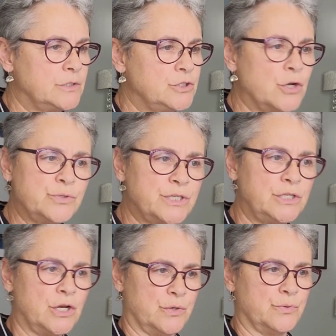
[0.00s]

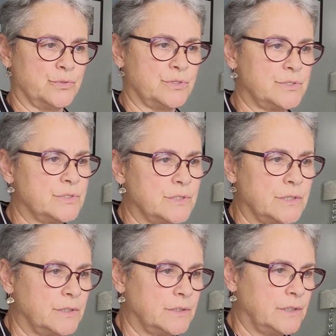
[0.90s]
Do-si-dos.
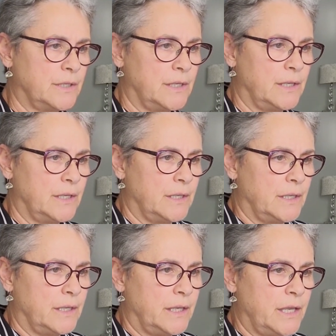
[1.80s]

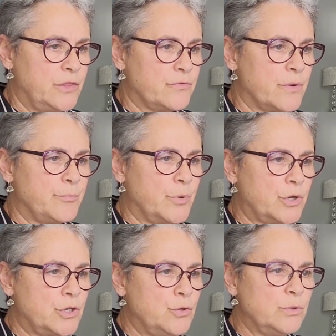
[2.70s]
Either a
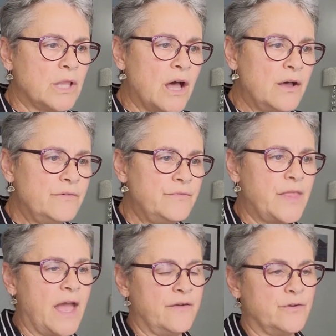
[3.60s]
book you love
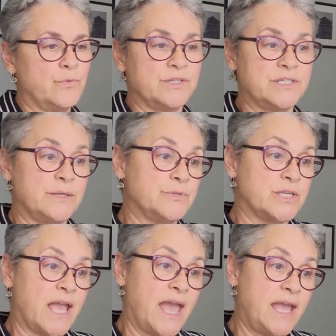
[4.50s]
that everyone seems to
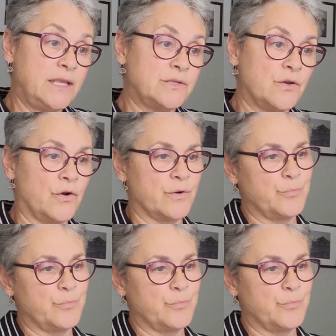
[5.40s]
hate, or a